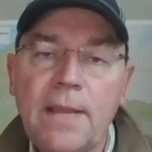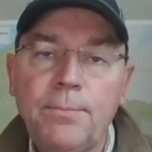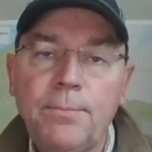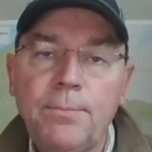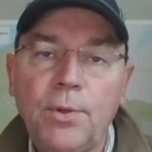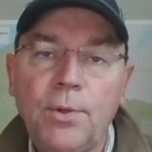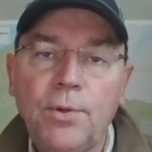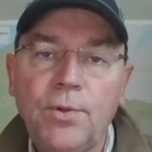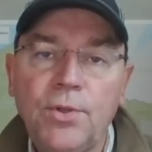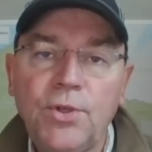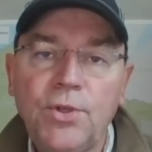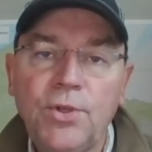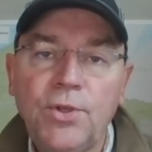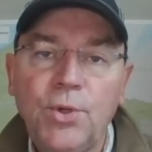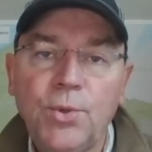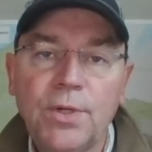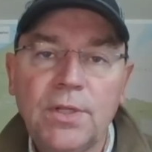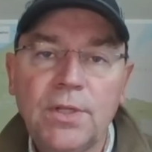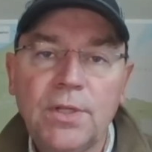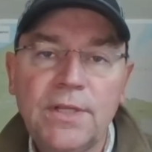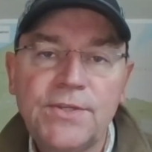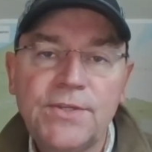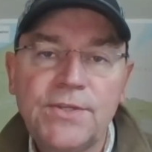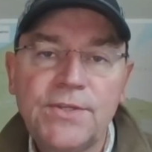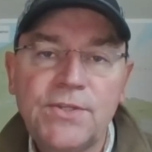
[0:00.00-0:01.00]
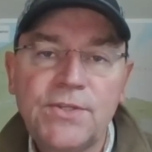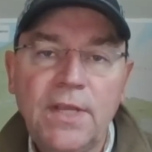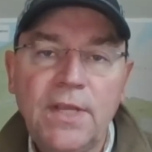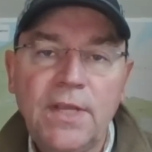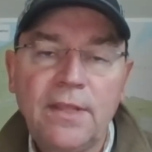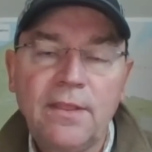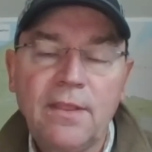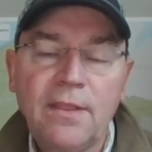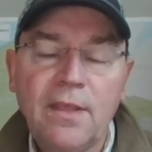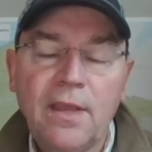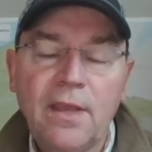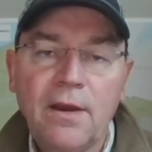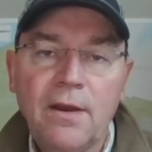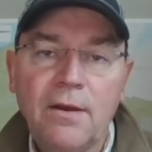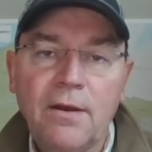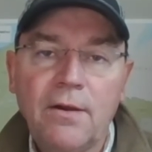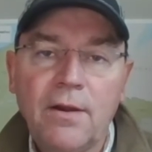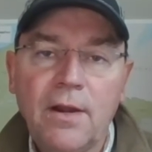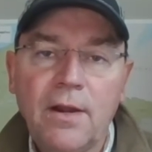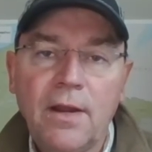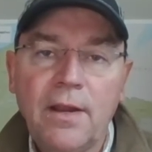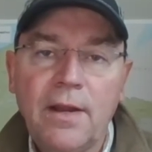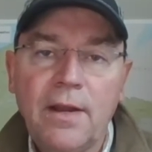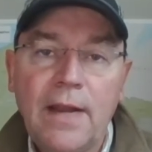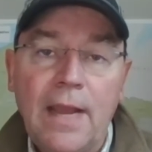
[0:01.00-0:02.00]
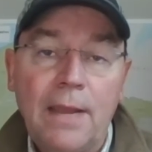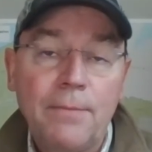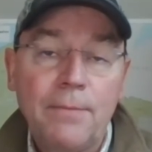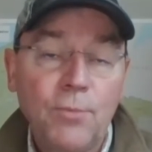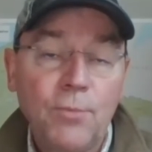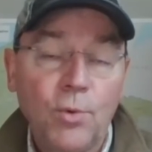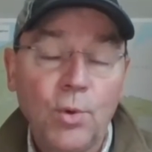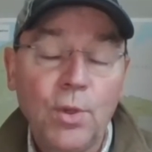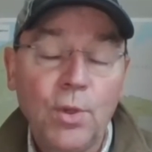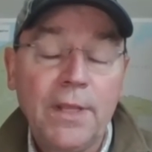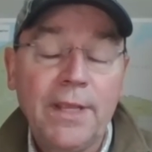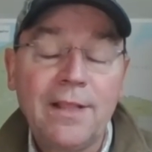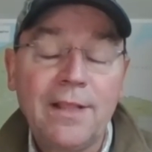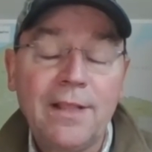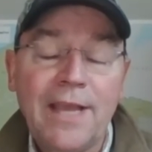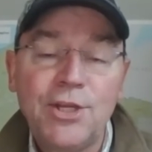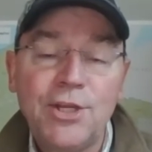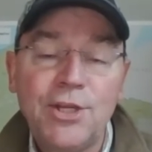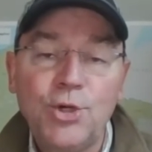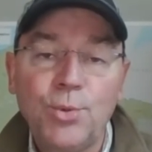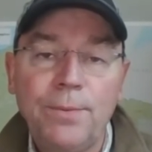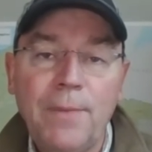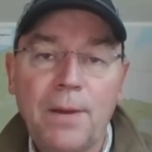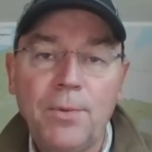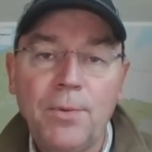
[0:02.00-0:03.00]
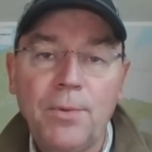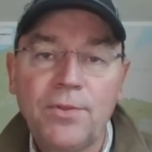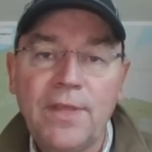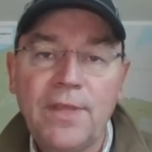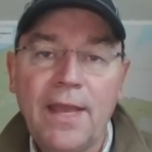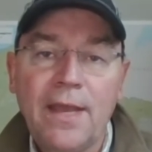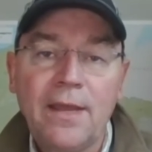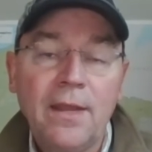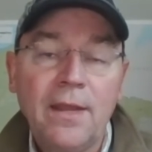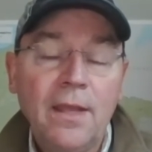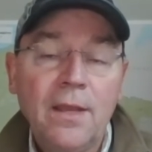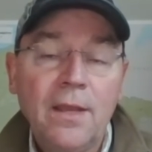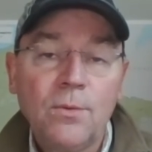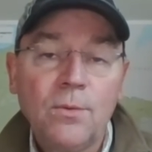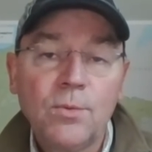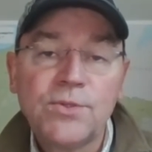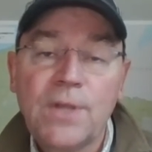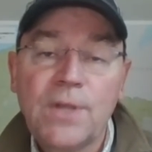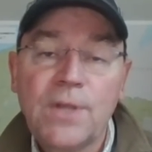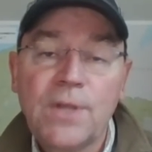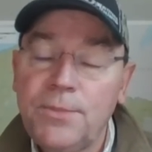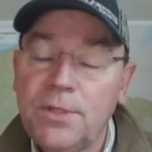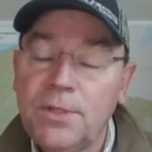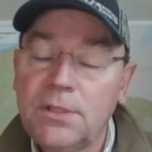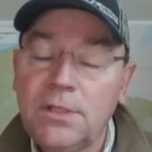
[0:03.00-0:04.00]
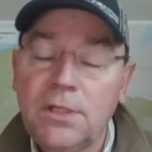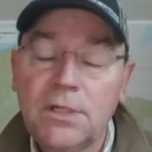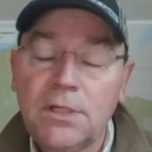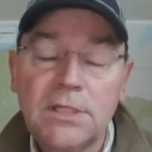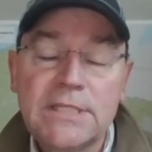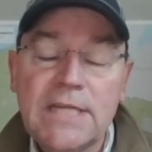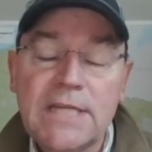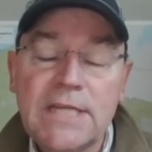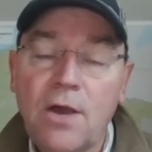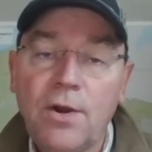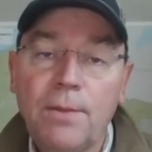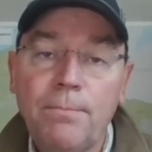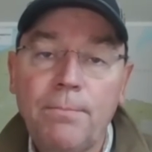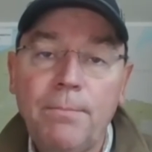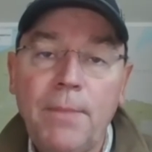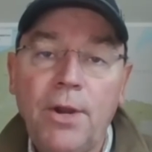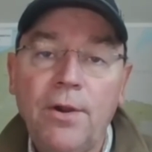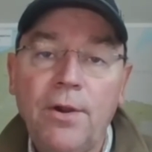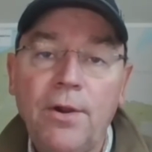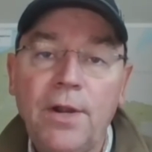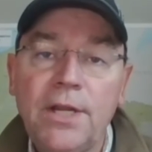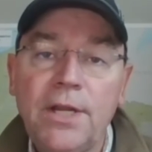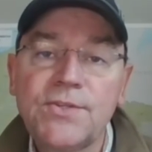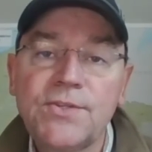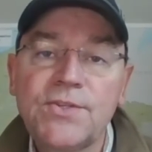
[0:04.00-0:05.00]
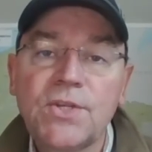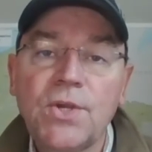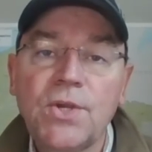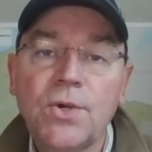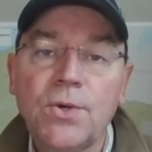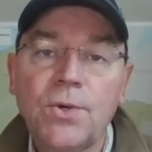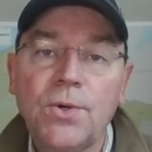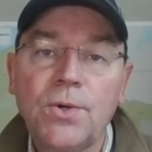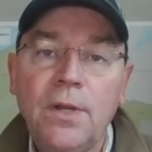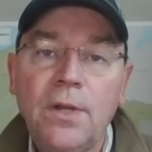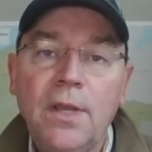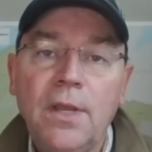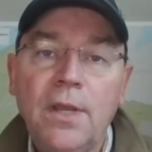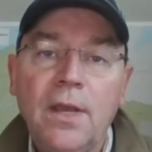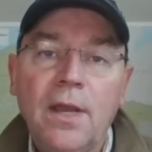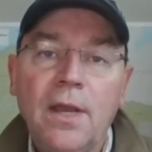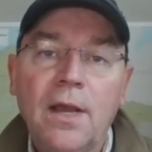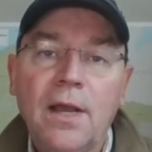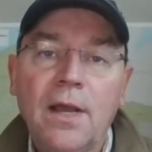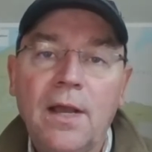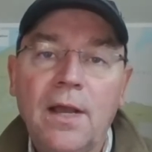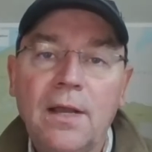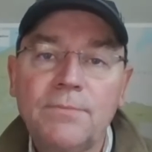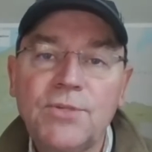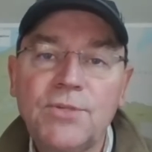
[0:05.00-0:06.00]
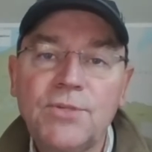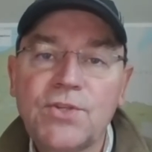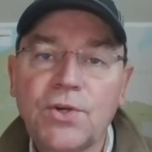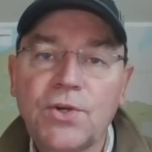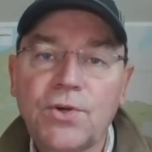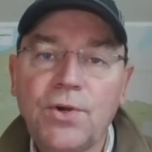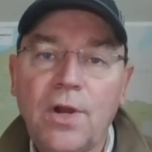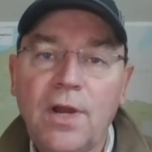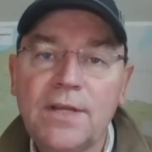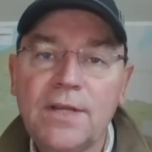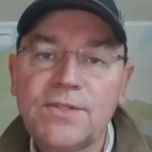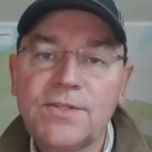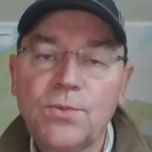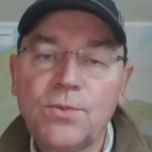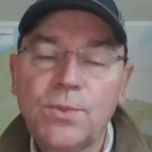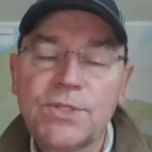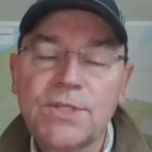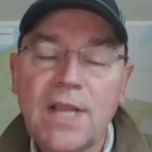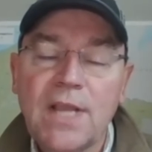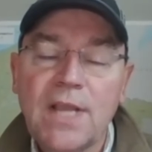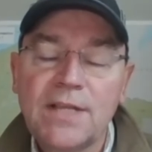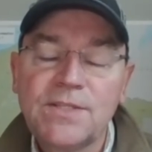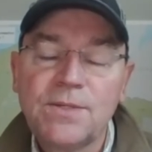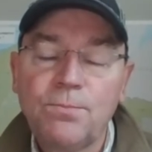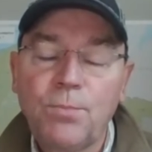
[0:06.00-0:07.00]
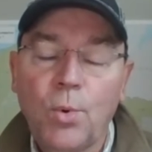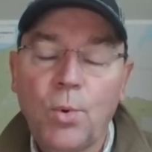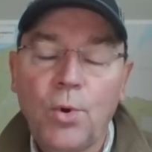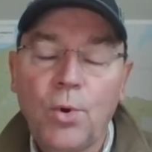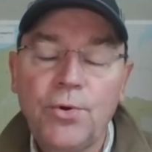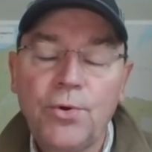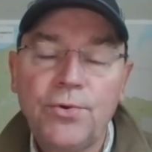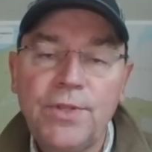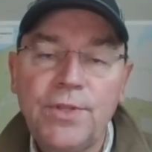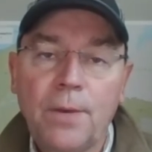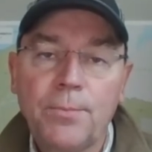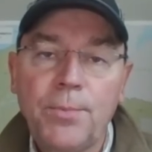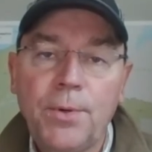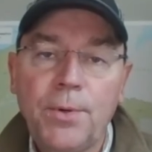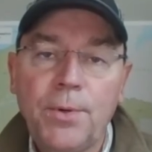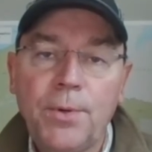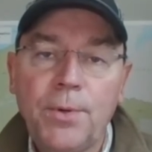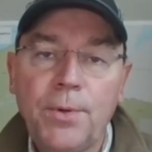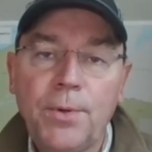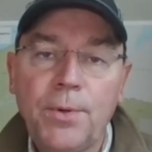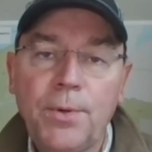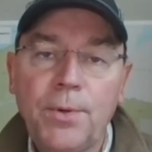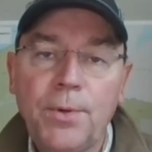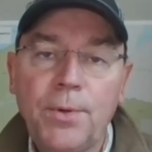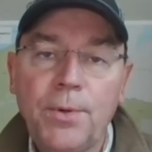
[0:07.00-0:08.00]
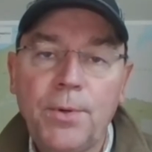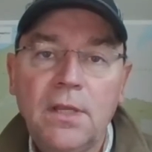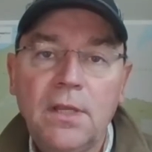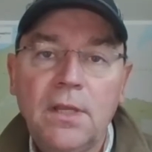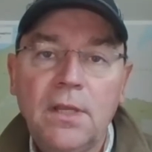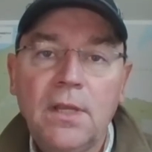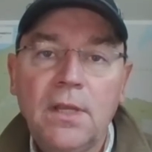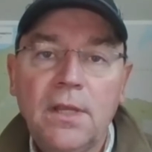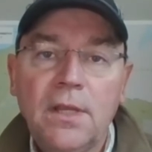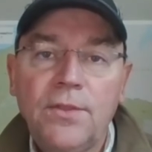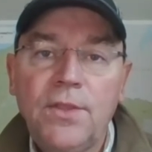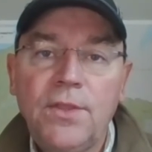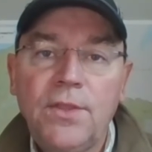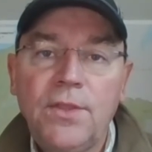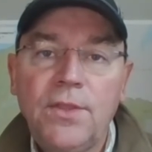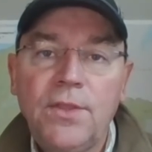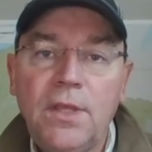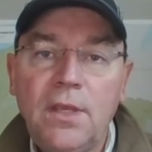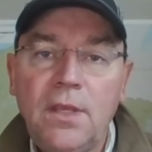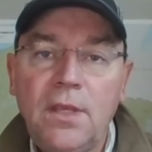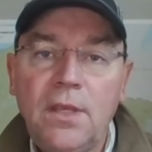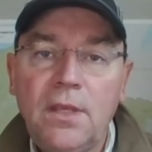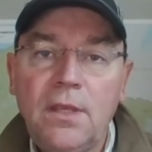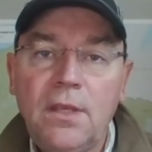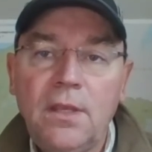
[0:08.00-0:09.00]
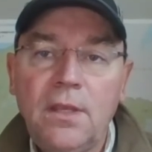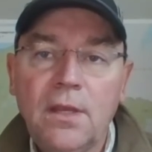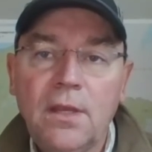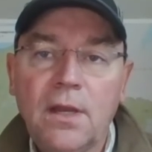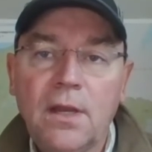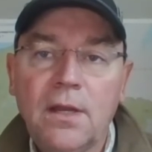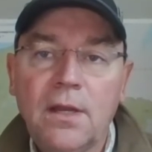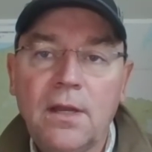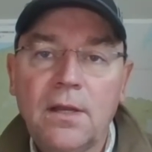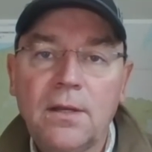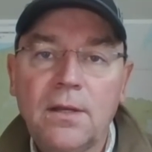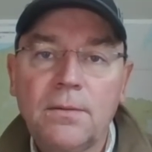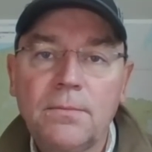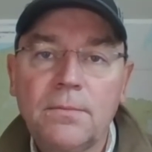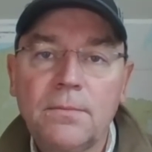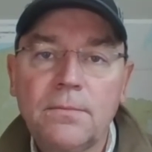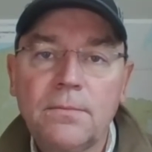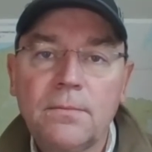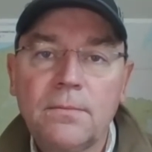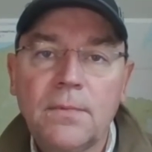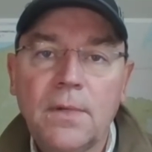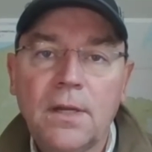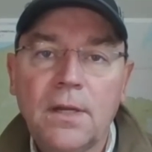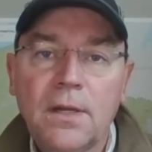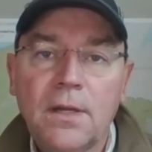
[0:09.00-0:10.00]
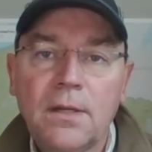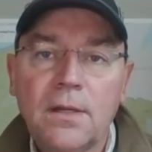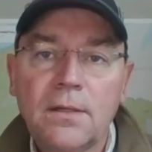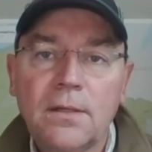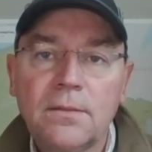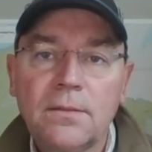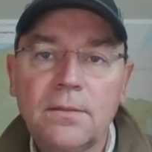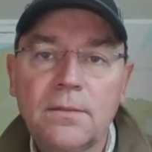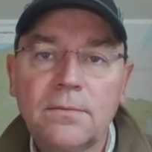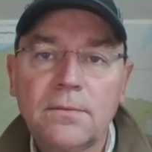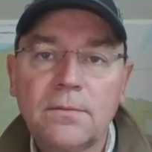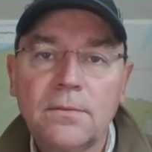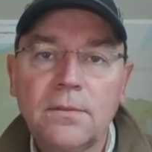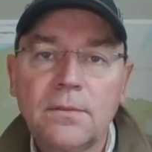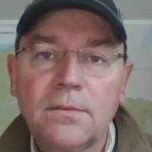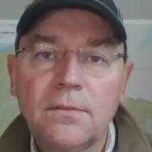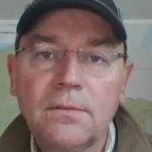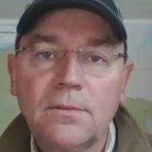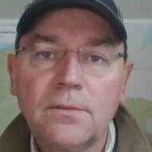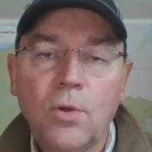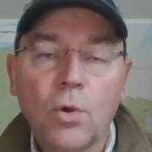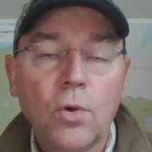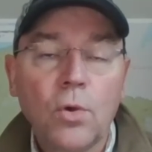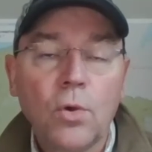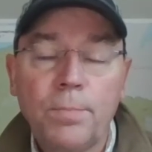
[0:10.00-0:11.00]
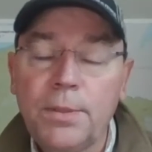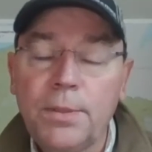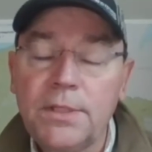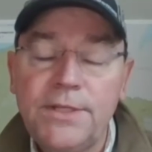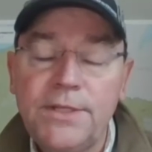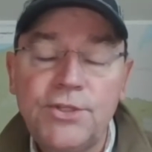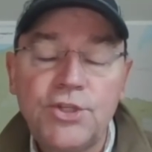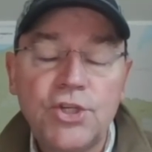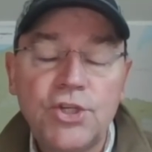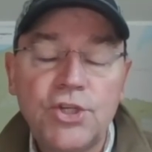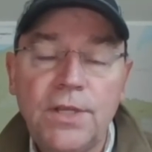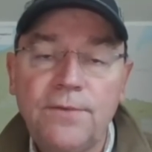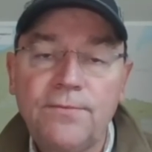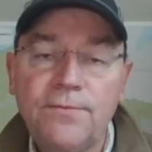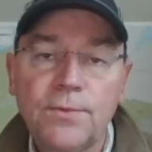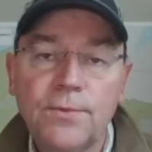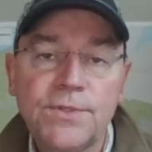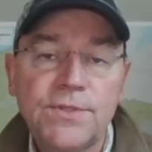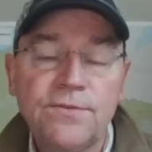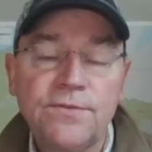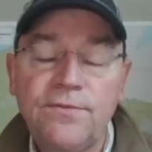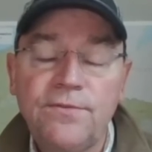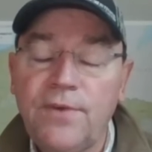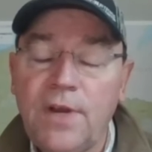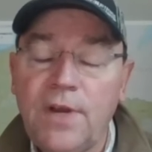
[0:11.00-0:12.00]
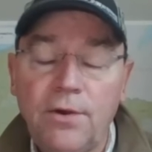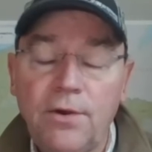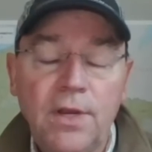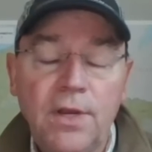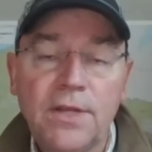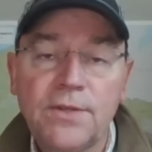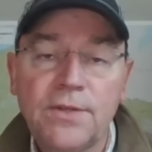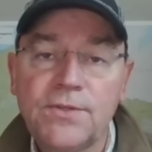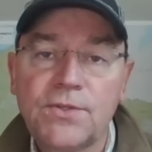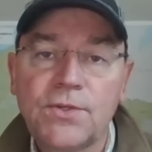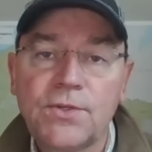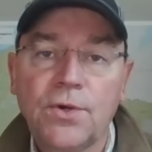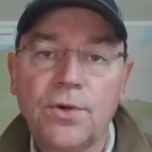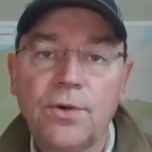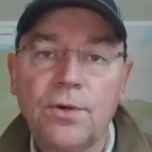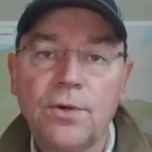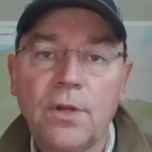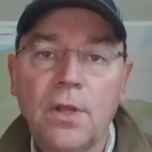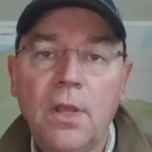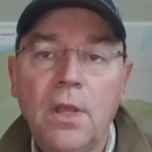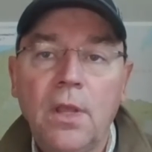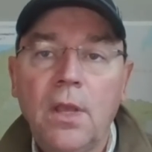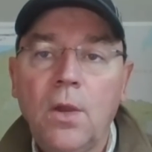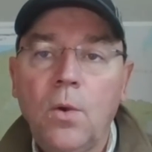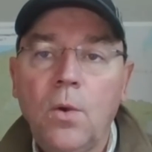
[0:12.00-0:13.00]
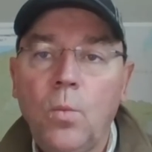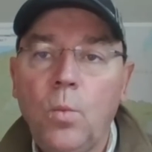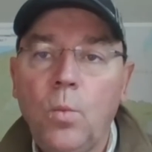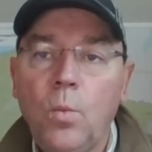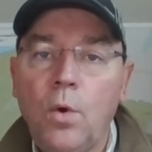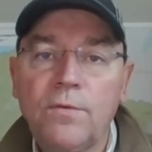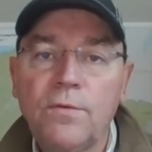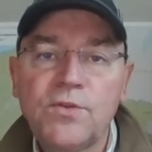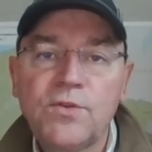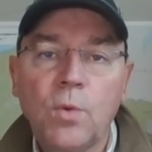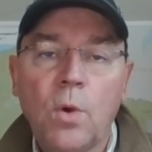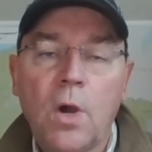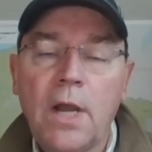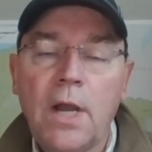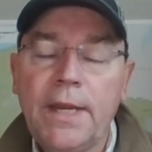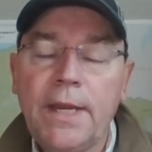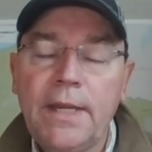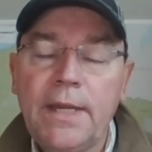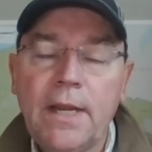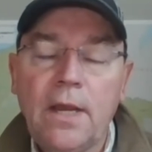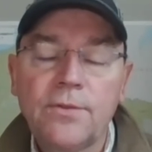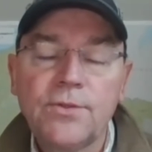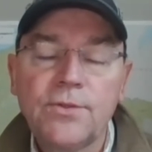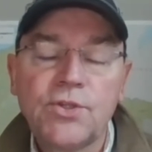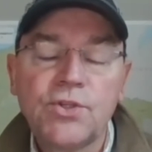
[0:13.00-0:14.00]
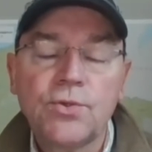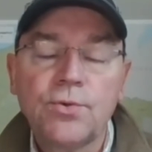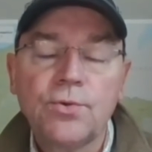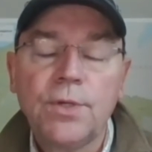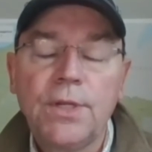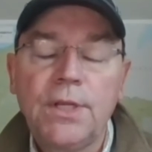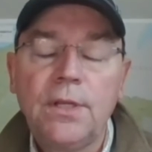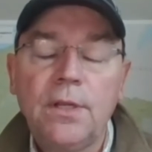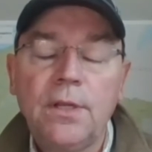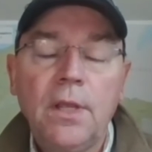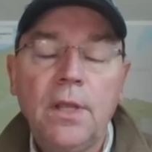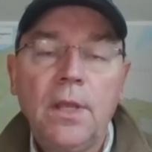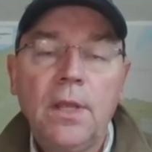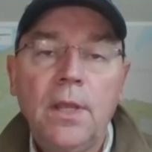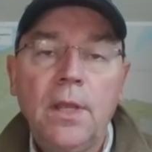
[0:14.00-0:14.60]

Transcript: you were listing there, and I'm really glad you remembered that, was up in the little town of Marinisco, just across the Wisconsin border in the Upper Peninsula. The local police chief was very concerned. Wolves walking down the street.